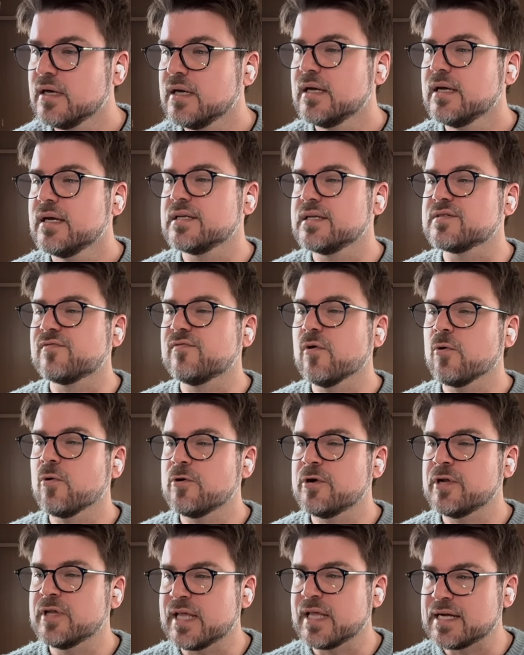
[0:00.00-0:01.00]
It's
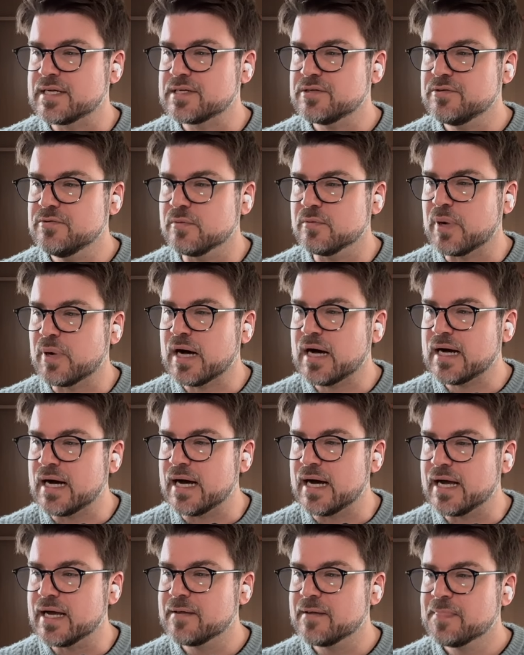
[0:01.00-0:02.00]
forwarding that to the
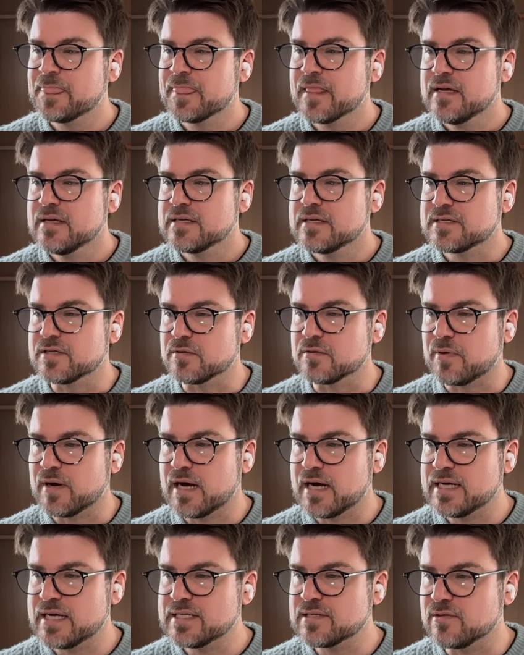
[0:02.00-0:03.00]
Pi. So the
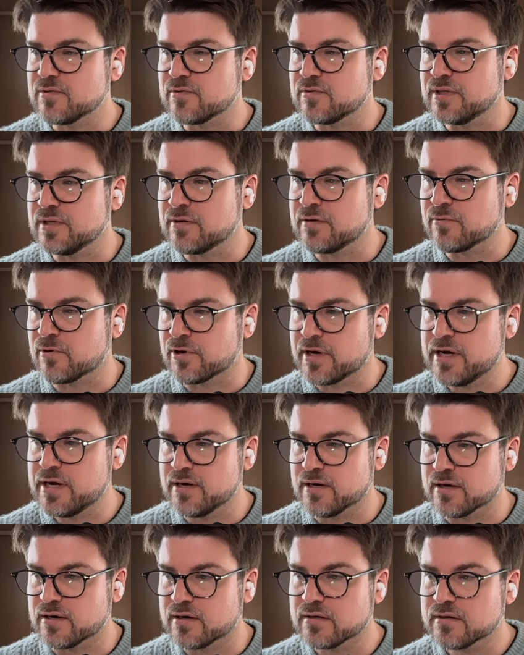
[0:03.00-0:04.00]
Pi's local network
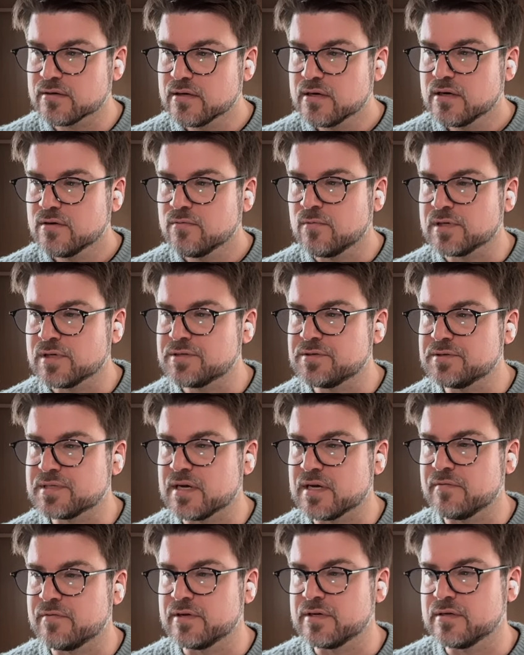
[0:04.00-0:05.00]
here,
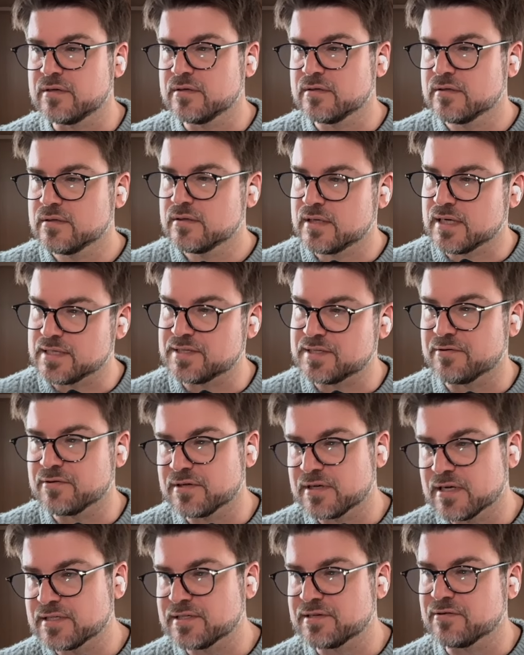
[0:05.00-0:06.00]

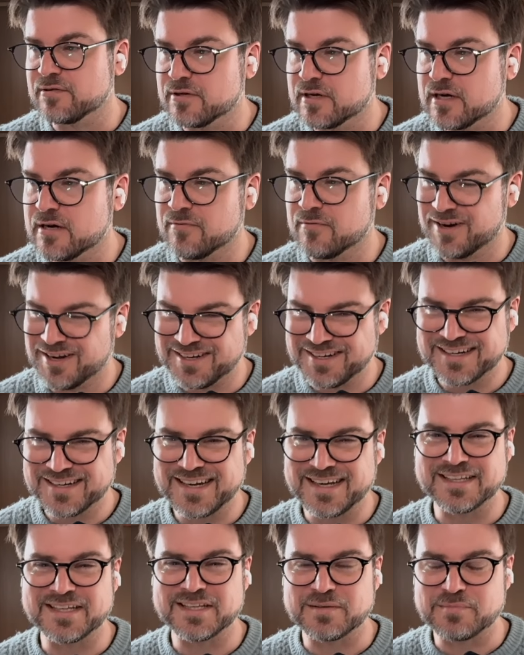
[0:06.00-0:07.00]
127.0.0.1,
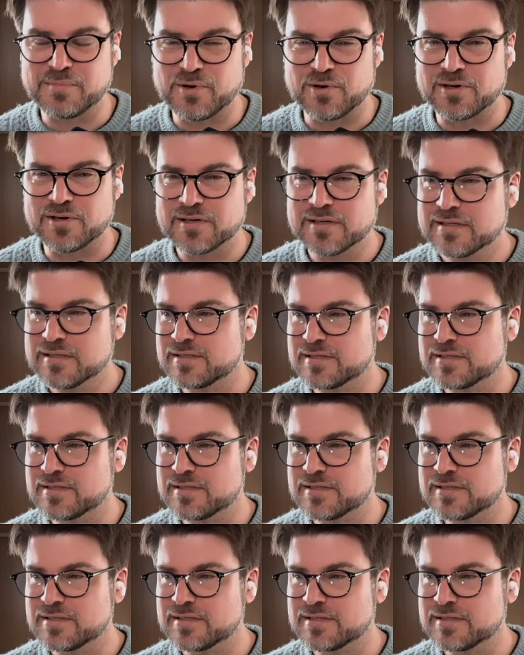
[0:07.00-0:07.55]
and then the port.